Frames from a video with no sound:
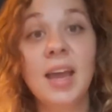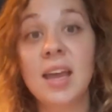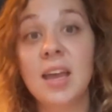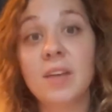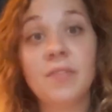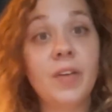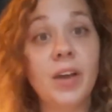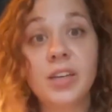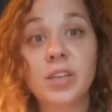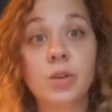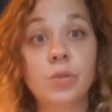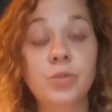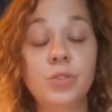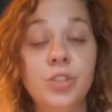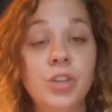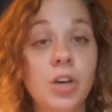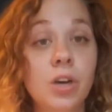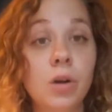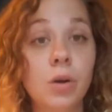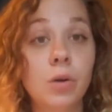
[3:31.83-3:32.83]
If I don't
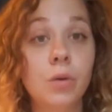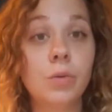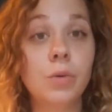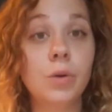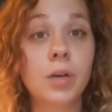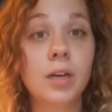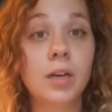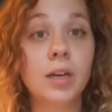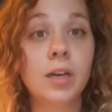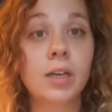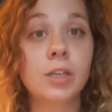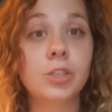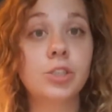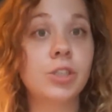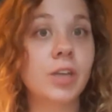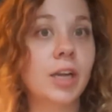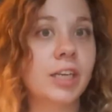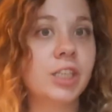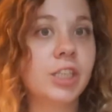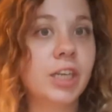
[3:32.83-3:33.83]
know,
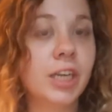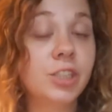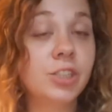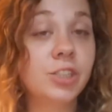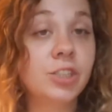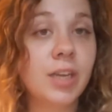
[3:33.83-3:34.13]
should I change